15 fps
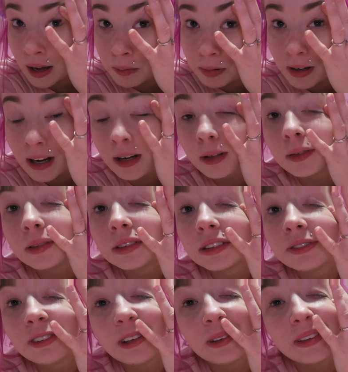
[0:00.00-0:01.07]

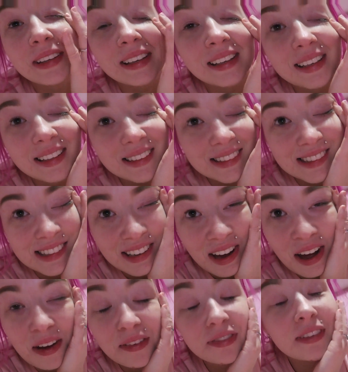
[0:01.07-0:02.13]
eyebrows filled in and
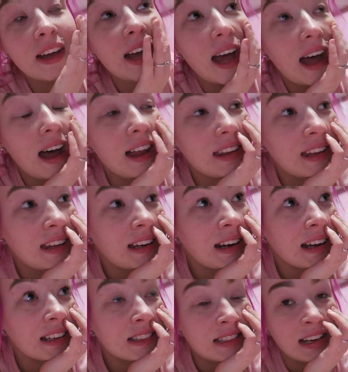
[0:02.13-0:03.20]
stuff, and then the
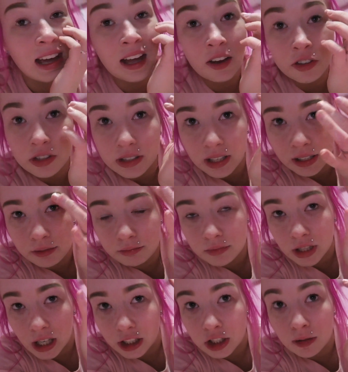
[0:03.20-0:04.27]
next day I'll just like
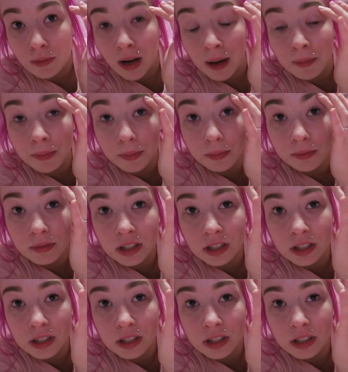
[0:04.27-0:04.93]
touch them up.